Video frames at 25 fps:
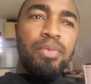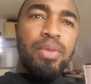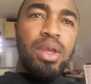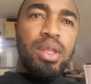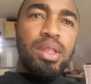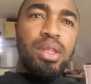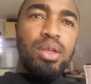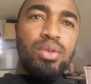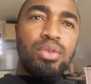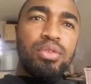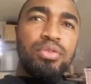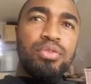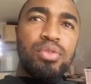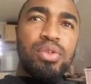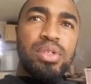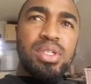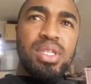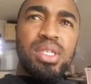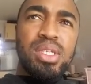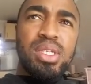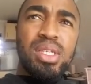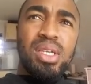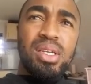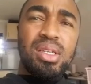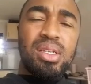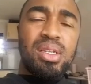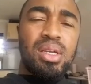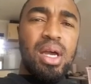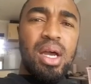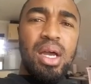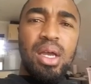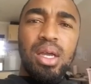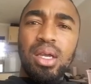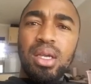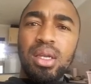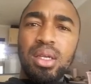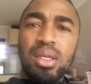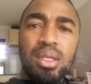And then Vusi said,
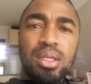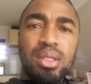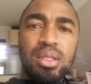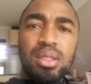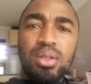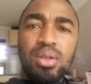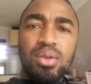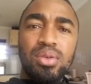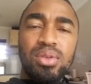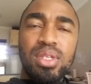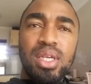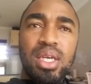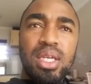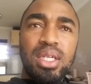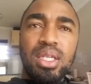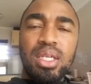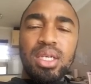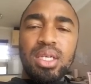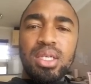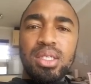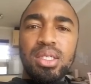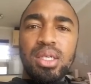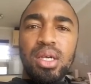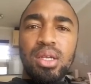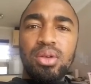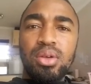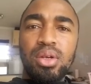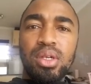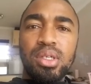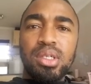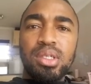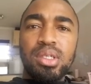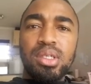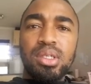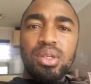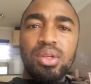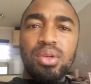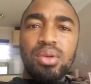"Ah, those ideas are
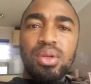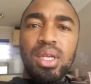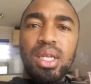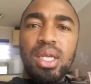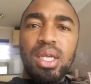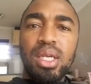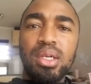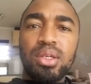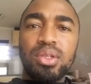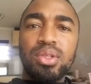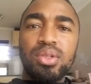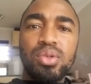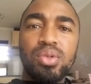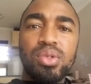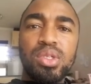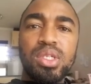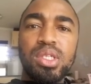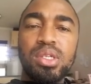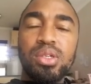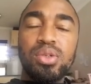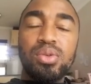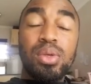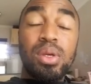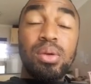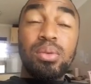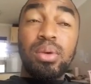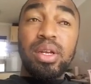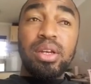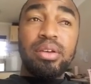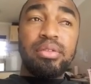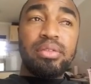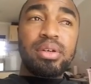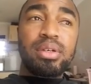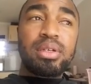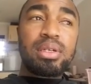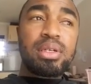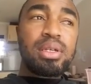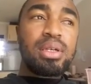not unique to Sizwe,
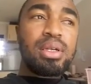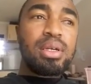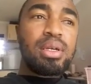whatever."